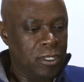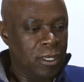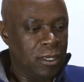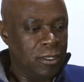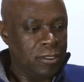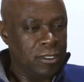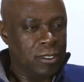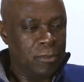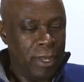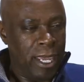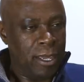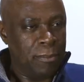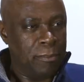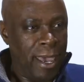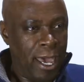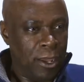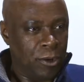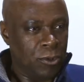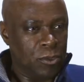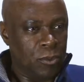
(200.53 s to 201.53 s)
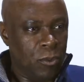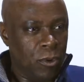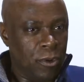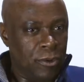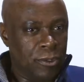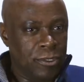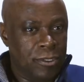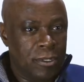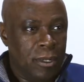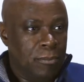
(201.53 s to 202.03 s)
To make matters
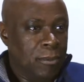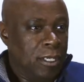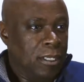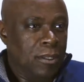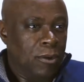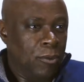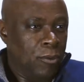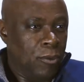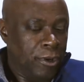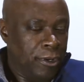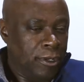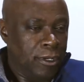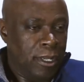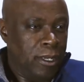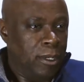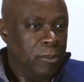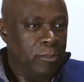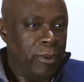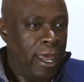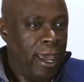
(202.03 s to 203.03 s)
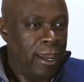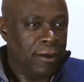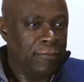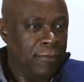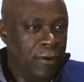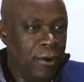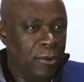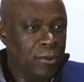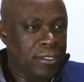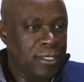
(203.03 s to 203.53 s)
worse, I mean, there weren't any black
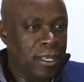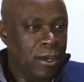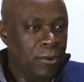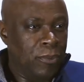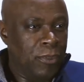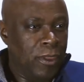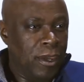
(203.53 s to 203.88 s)
folks out